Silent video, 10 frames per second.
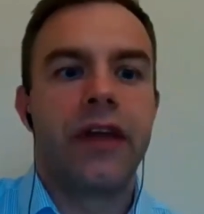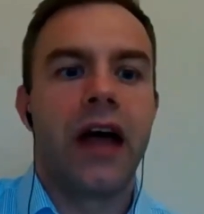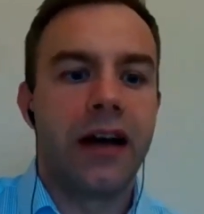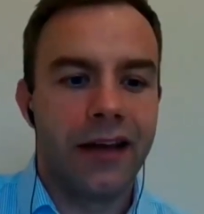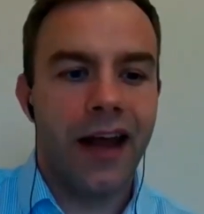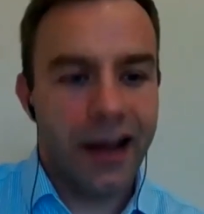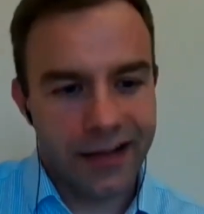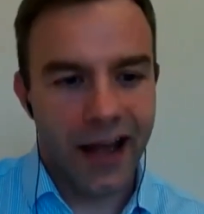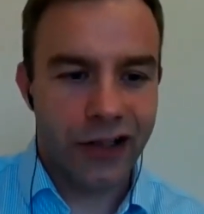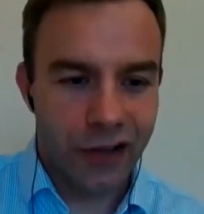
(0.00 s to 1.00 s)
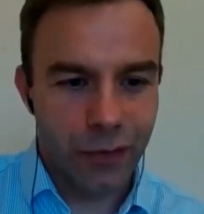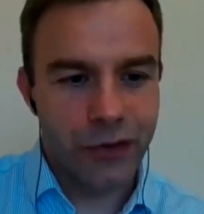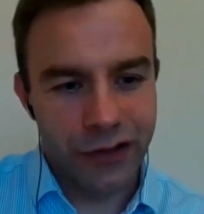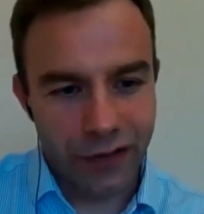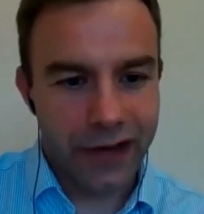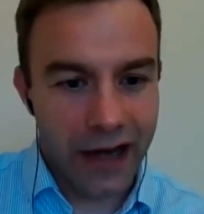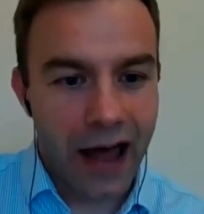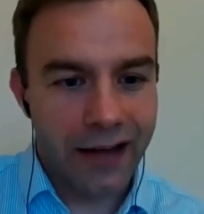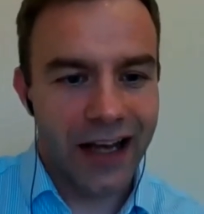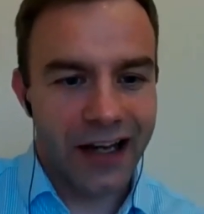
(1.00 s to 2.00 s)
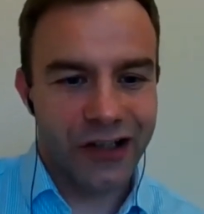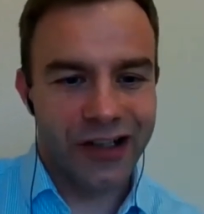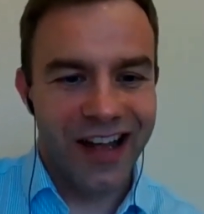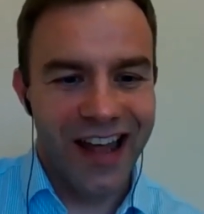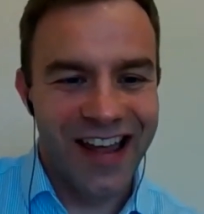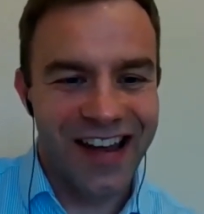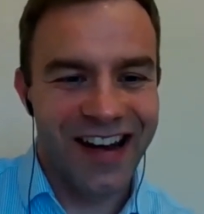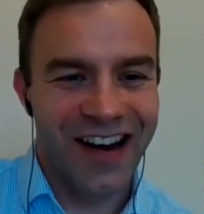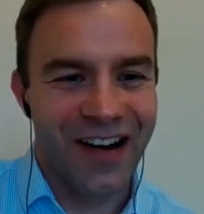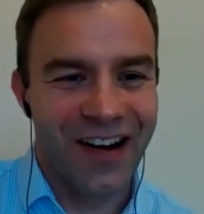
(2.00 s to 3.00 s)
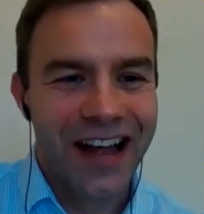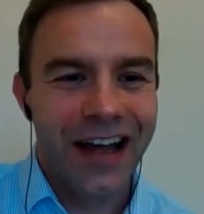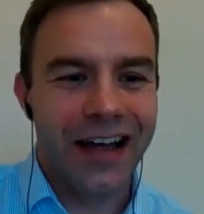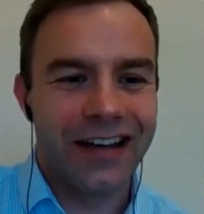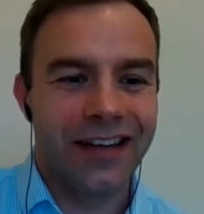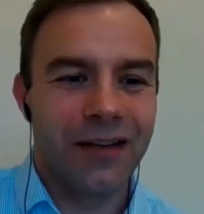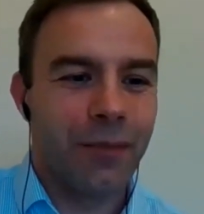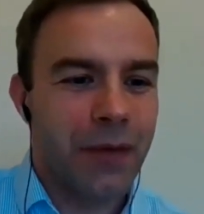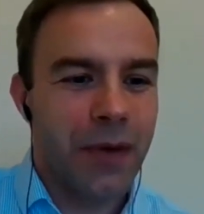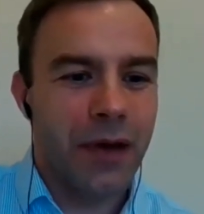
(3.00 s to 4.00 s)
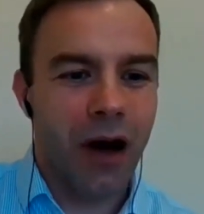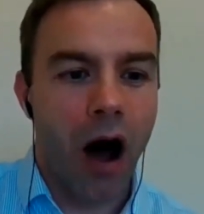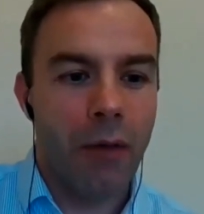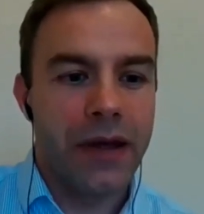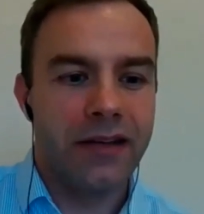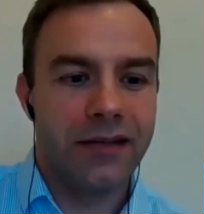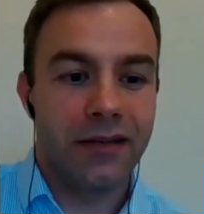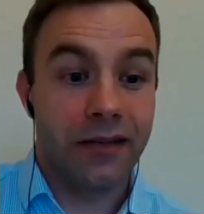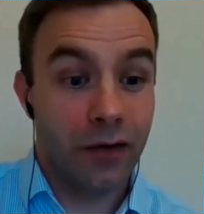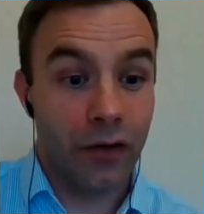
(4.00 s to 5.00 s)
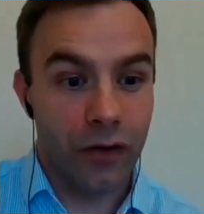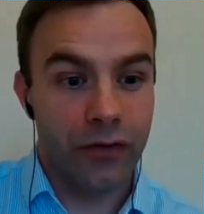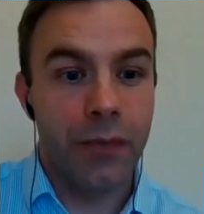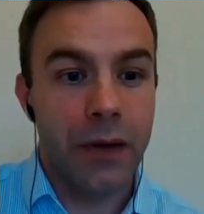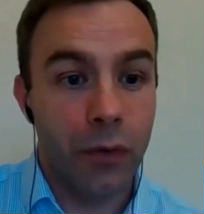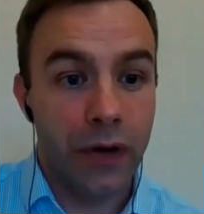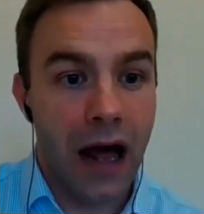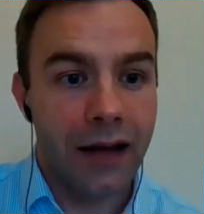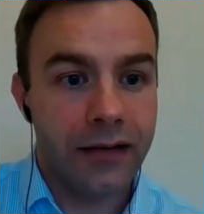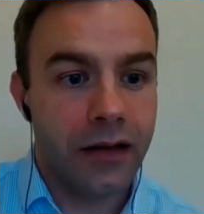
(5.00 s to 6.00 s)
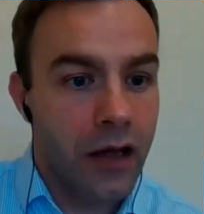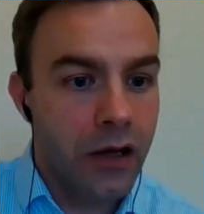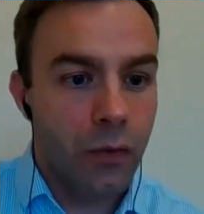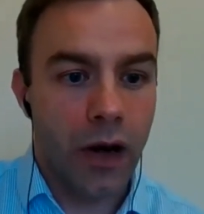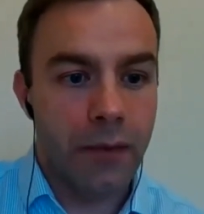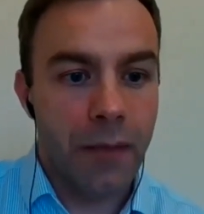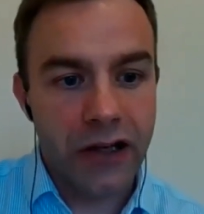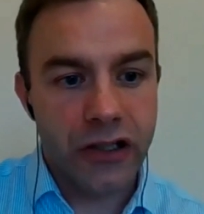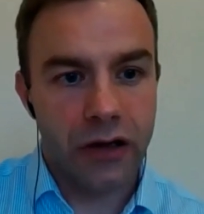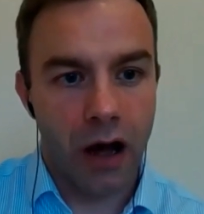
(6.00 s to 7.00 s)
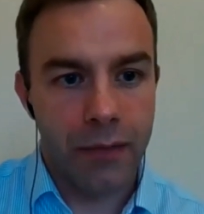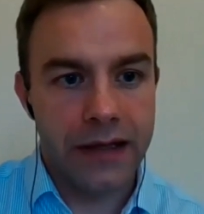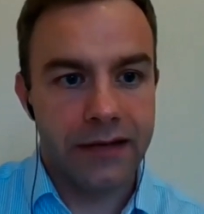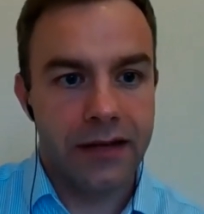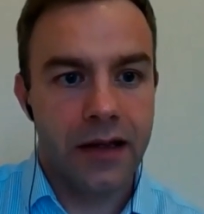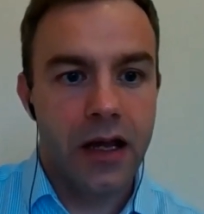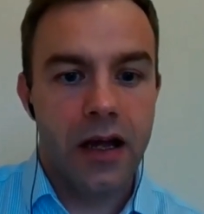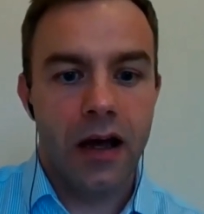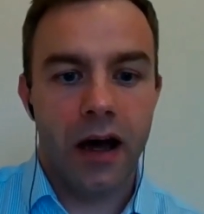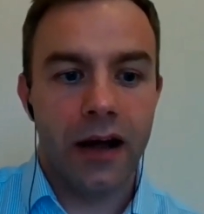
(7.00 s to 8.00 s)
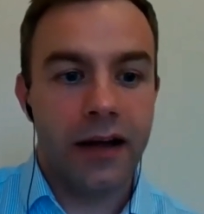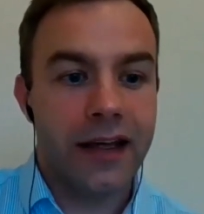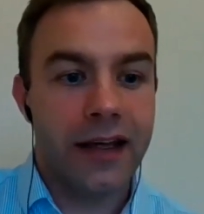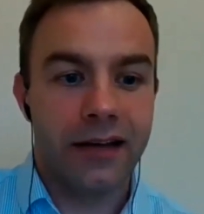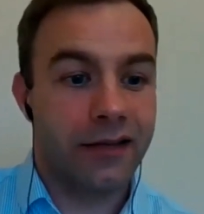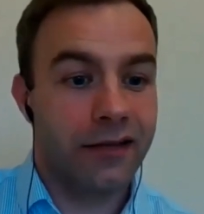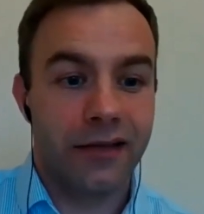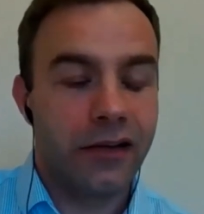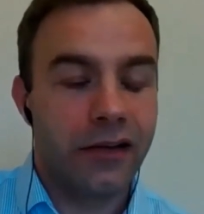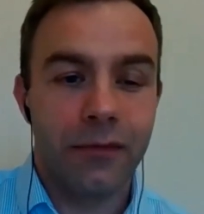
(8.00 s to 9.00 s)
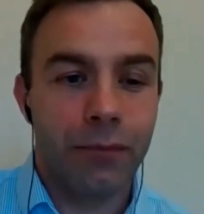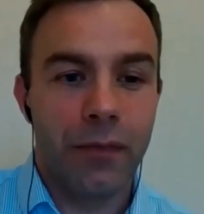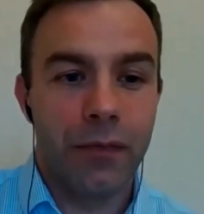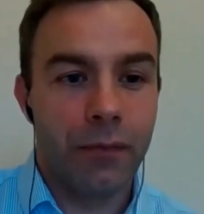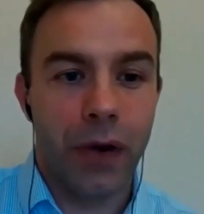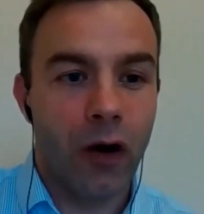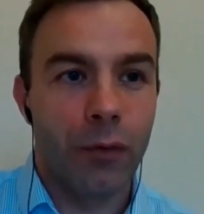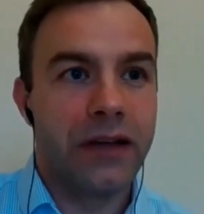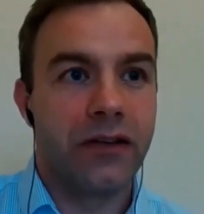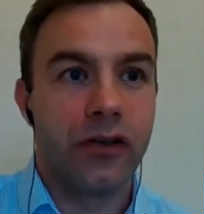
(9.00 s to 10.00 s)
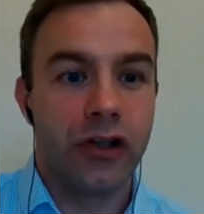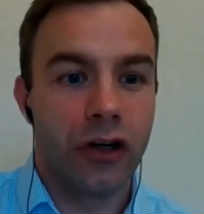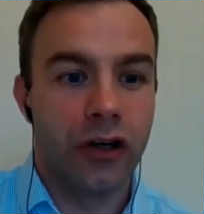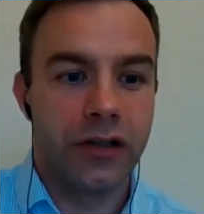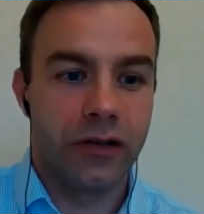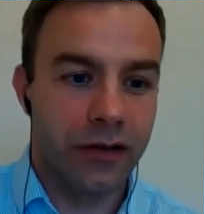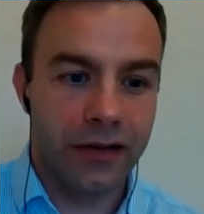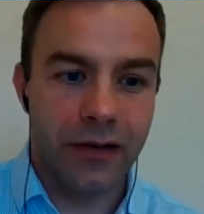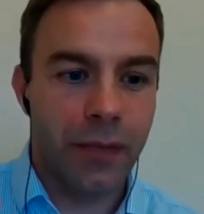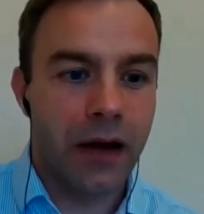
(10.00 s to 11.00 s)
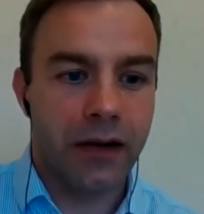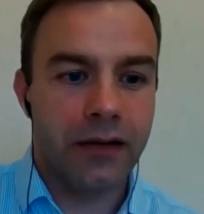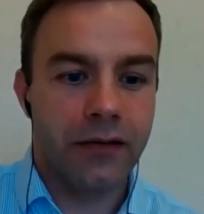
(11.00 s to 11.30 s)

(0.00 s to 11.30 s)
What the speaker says: that in the next section, which is the last section here, is in maybe hobbies. So some people would ask, will I mention hobbies? And I think it's, by all means you should, because it's about